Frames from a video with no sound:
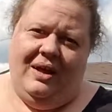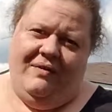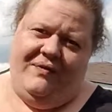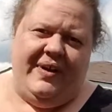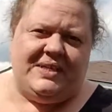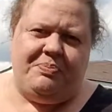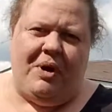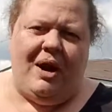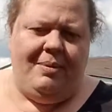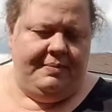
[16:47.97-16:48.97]
fix
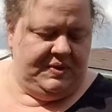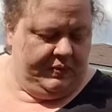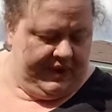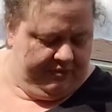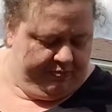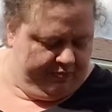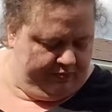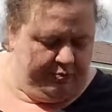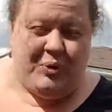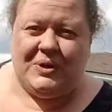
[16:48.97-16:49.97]
problems with
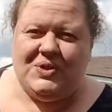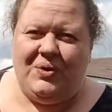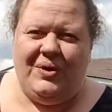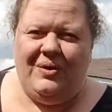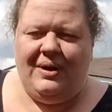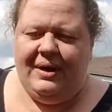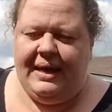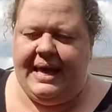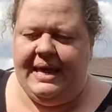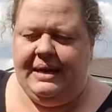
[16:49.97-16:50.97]
poor soil
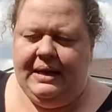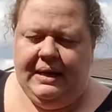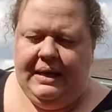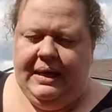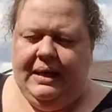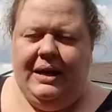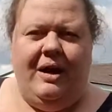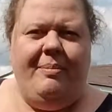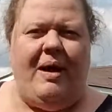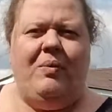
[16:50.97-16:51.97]
and
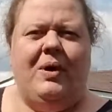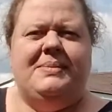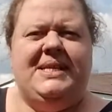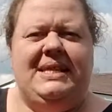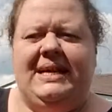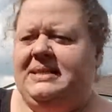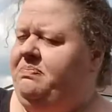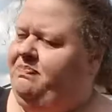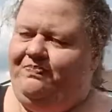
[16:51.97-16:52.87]
about worms and things,